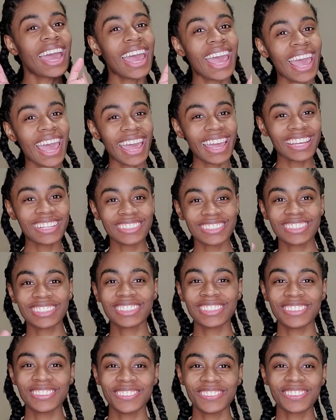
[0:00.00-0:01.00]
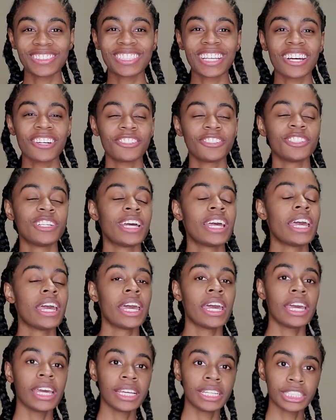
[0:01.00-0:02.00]
Hey YouTube, so
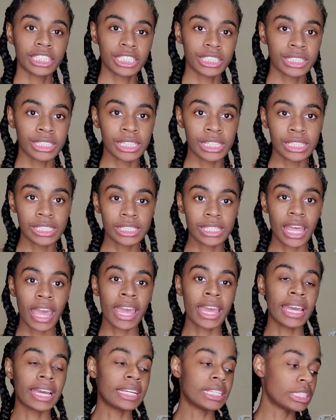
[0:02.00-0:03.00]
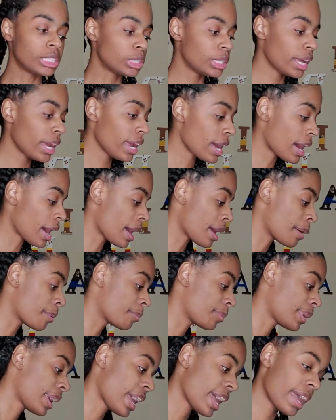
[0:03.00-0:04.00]
it's Shanice and today I am
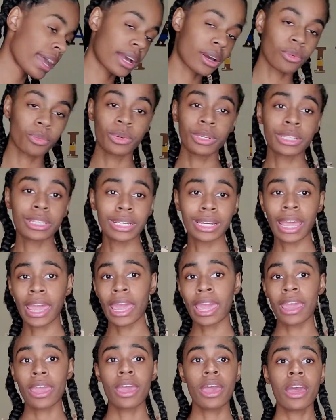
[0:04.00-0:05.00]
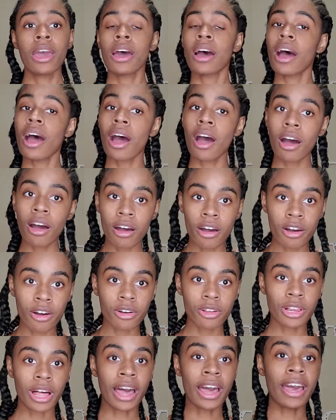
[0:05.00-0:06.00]
back with a
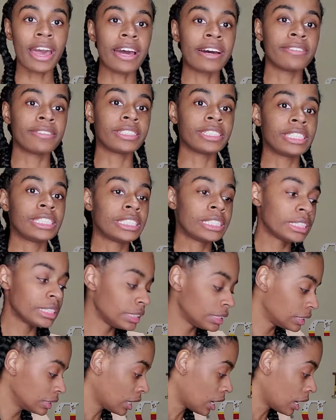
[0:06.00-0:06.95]
haul. I have a Shein